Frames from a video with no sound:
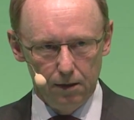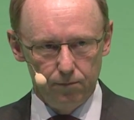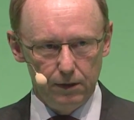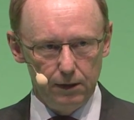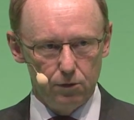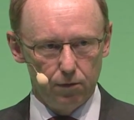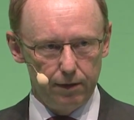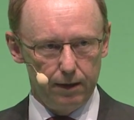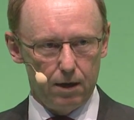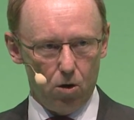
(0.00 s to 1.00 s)
we need to
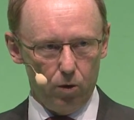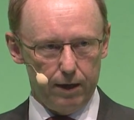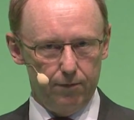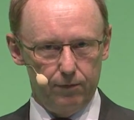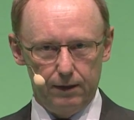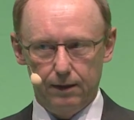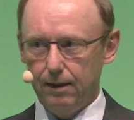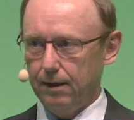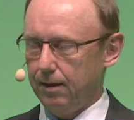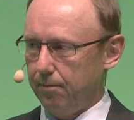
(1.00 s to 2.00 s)
think how can we
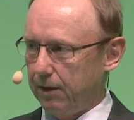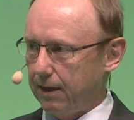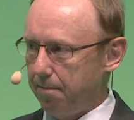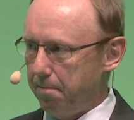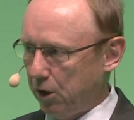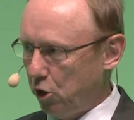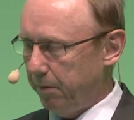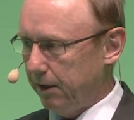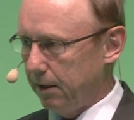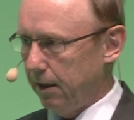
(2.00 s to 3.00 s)
become much
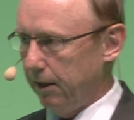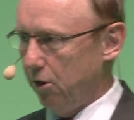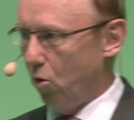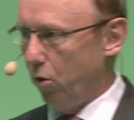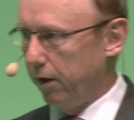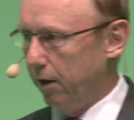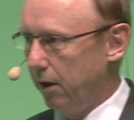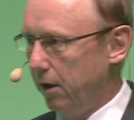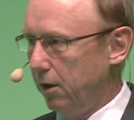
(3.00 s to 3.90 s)
better in order